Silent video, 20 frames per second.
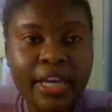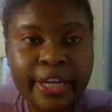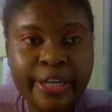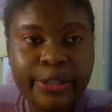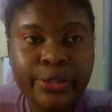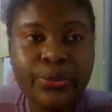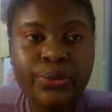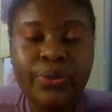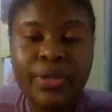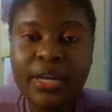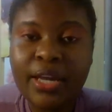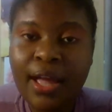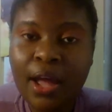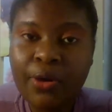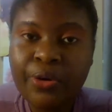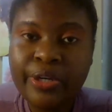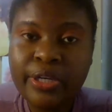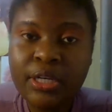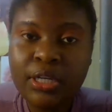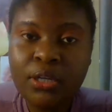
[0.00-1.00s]
into the
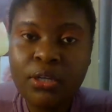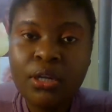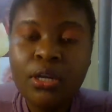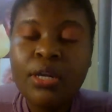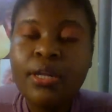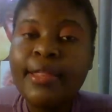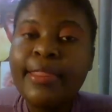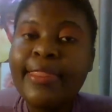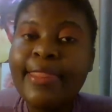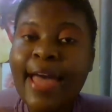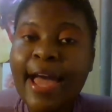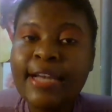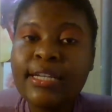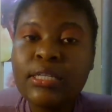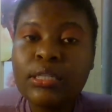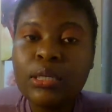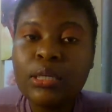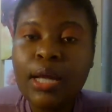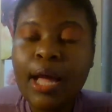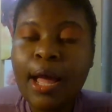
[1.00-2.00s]
country
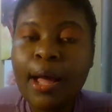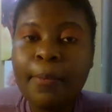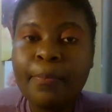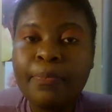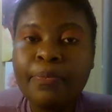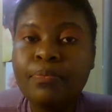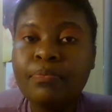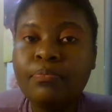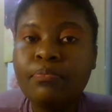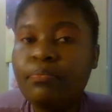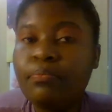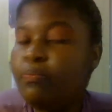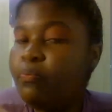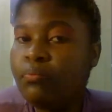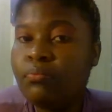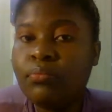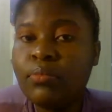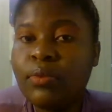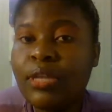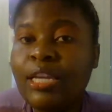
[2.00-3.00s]
that um,
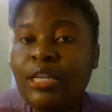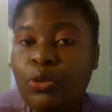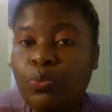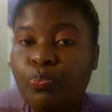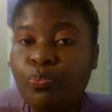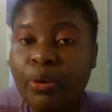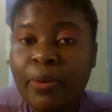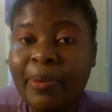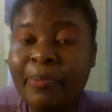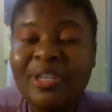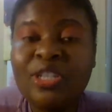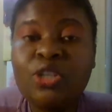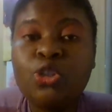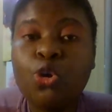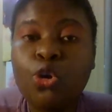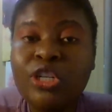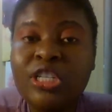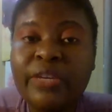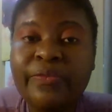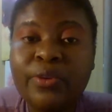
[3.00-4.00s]
they probably
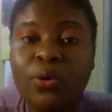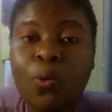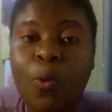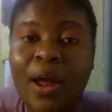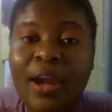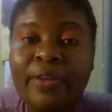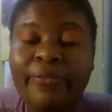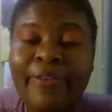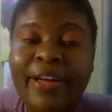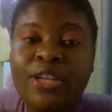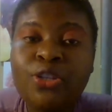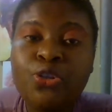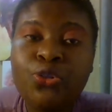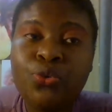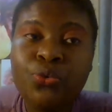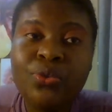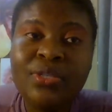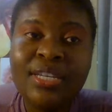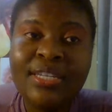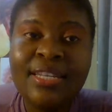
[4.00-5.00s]
don't even qualify to
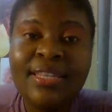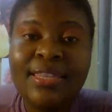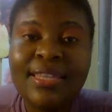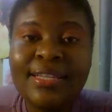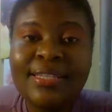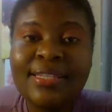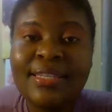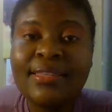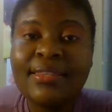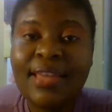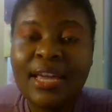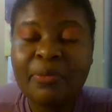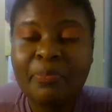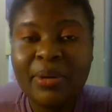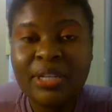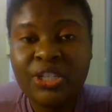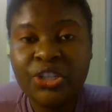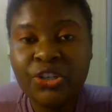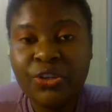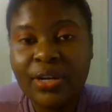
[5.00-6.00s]
do certain things in that
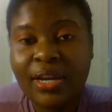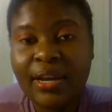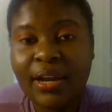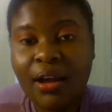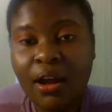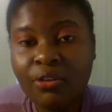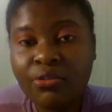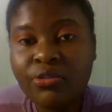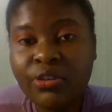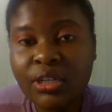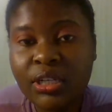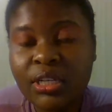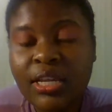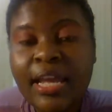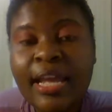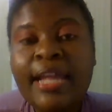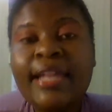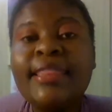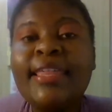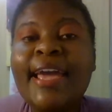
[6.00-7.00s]
particular country.
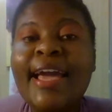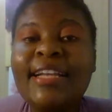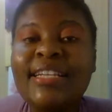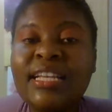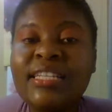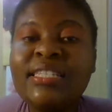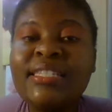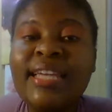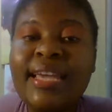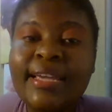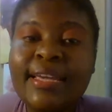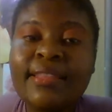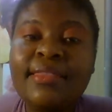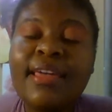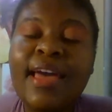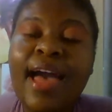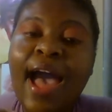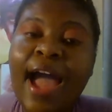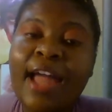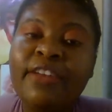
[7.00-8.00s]
They are just taking
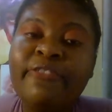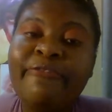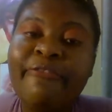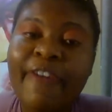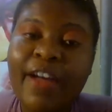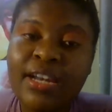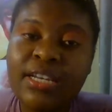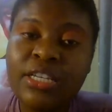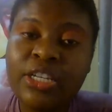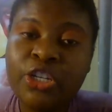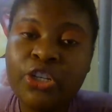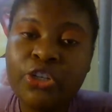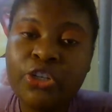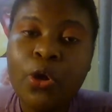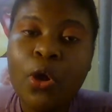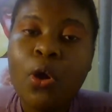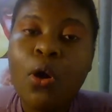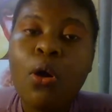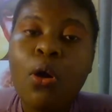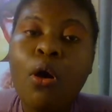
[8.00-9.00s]
the advantage
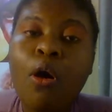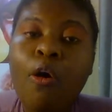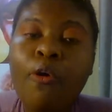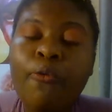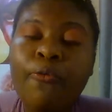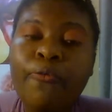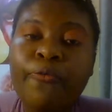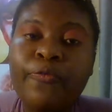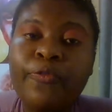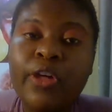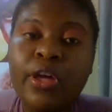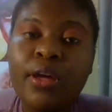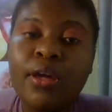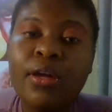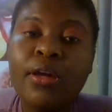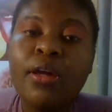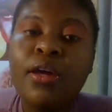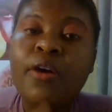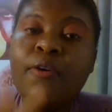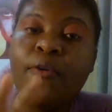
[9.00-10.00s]
of
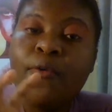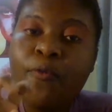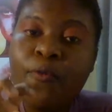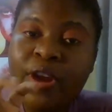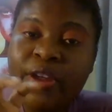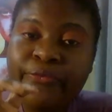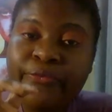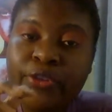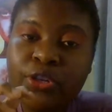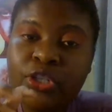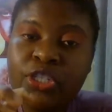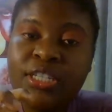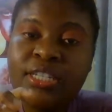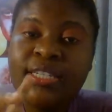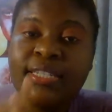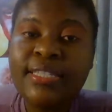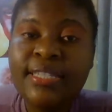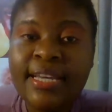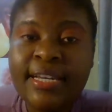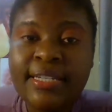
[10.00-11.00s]
the refugee
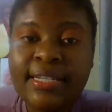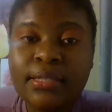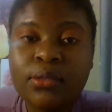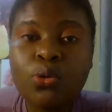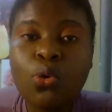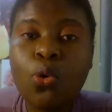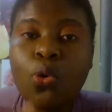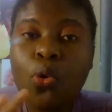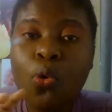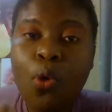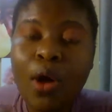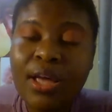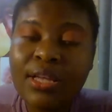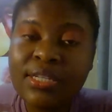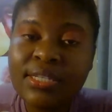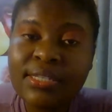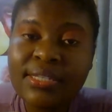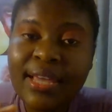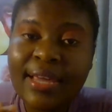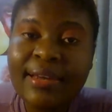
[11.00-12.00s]
status or
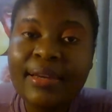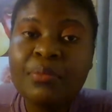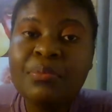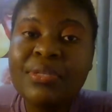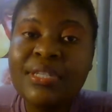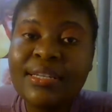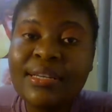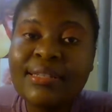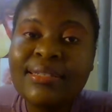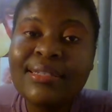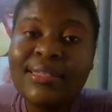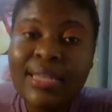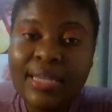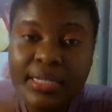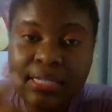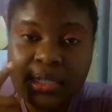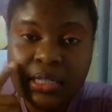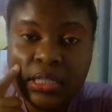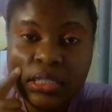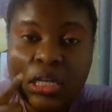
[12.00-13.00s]
asylum seeker
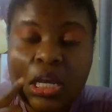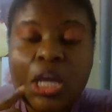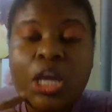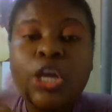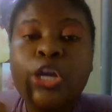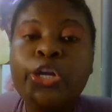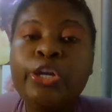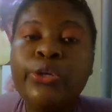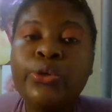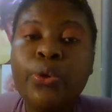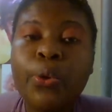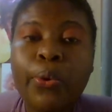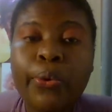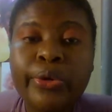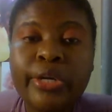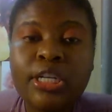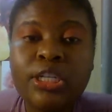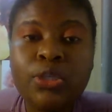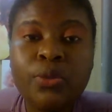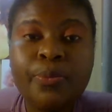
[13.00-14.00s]
status in
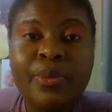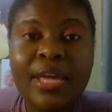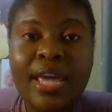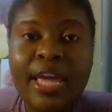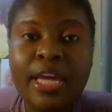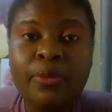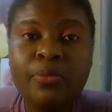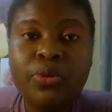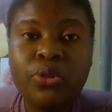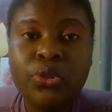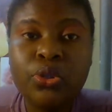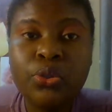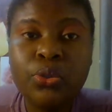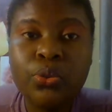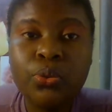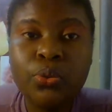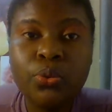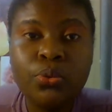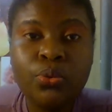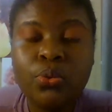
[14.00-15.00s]
order to be able
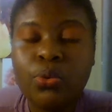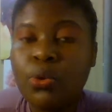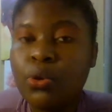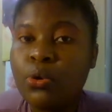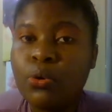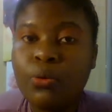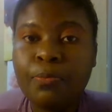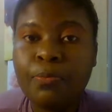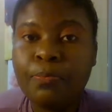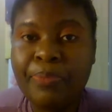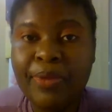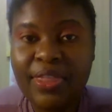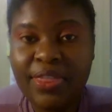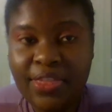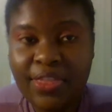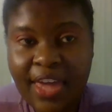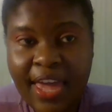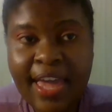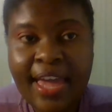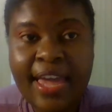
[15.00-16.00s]
to be
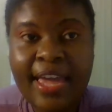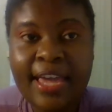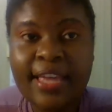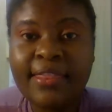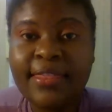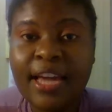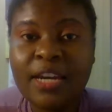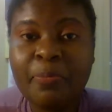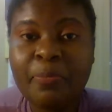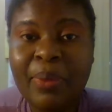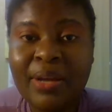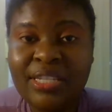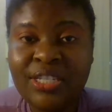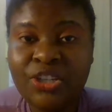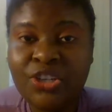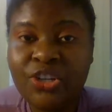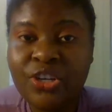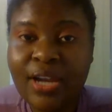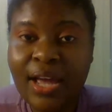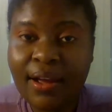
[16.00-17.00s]
there in that
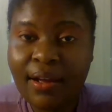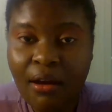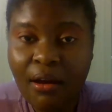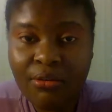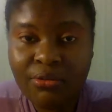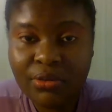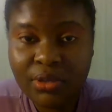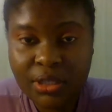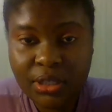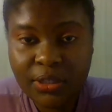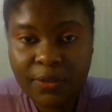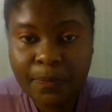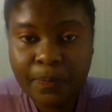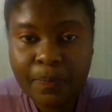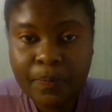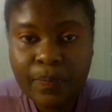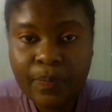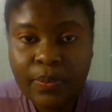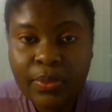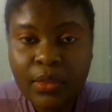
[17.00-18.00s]
particular country.
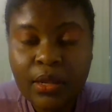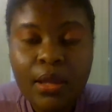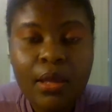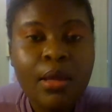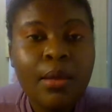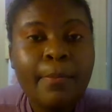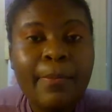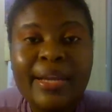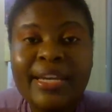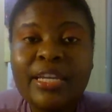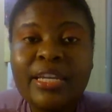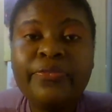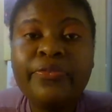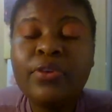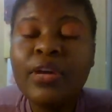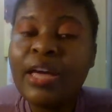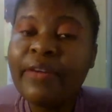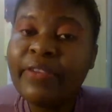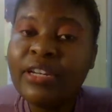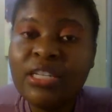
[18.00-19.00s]
But if
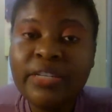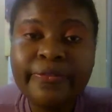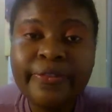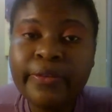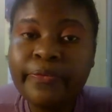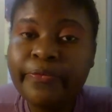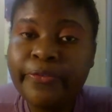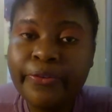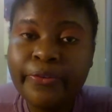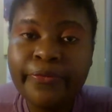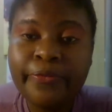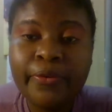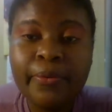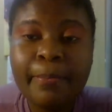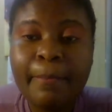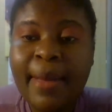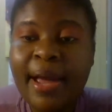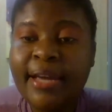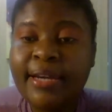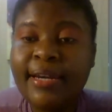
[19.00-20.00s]
you have a different view
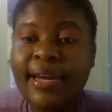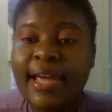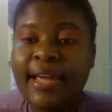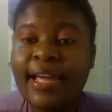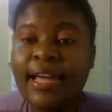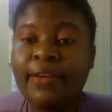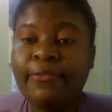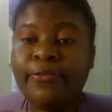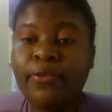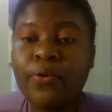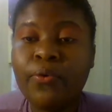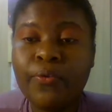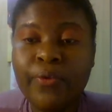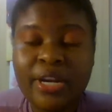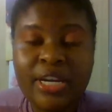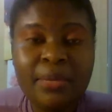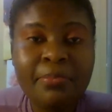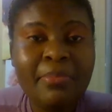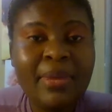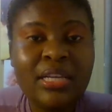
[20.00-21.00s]
from mine, like I have
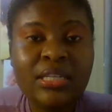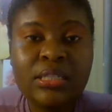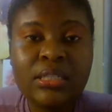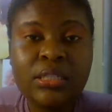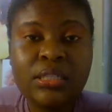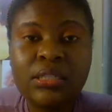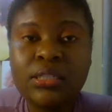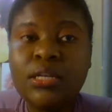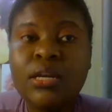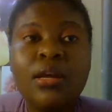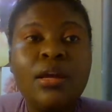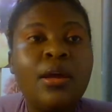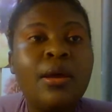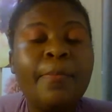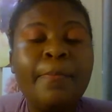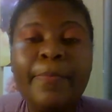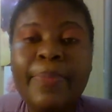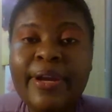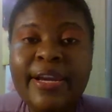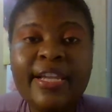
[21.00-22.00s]
already mentioned,
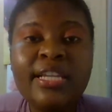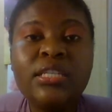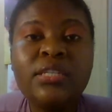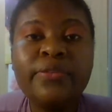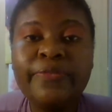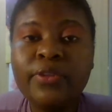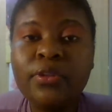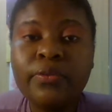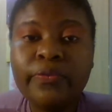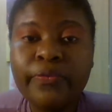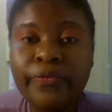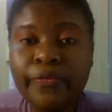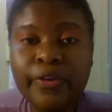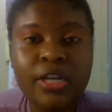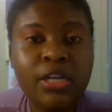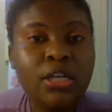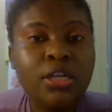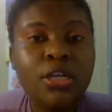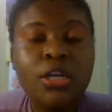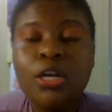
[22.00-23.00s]
please feel
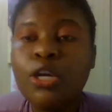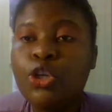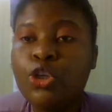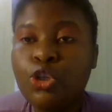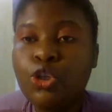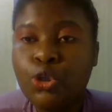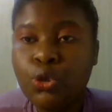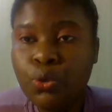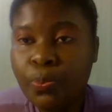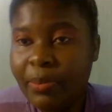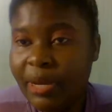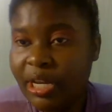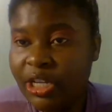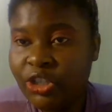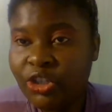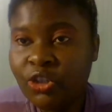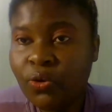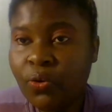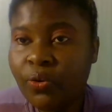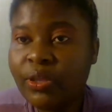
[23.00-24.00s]
free to
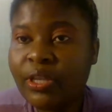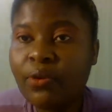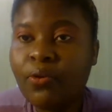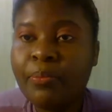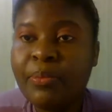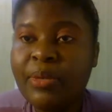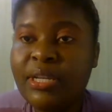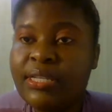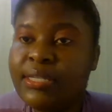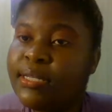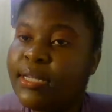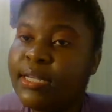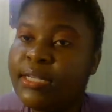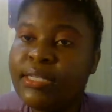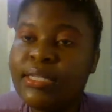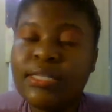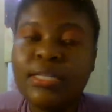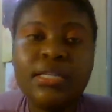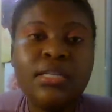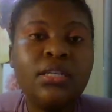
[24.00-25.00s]
mention on the comment
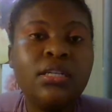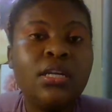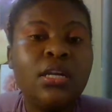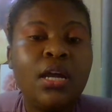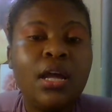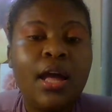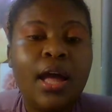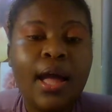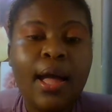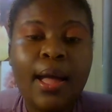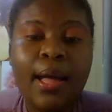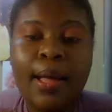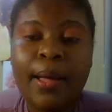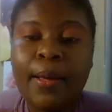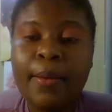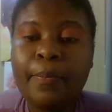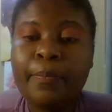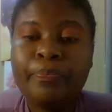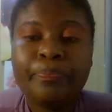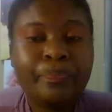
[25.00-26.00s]
section.
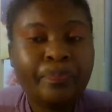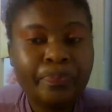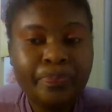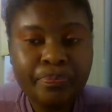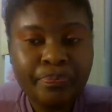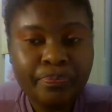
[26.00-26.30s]
Um,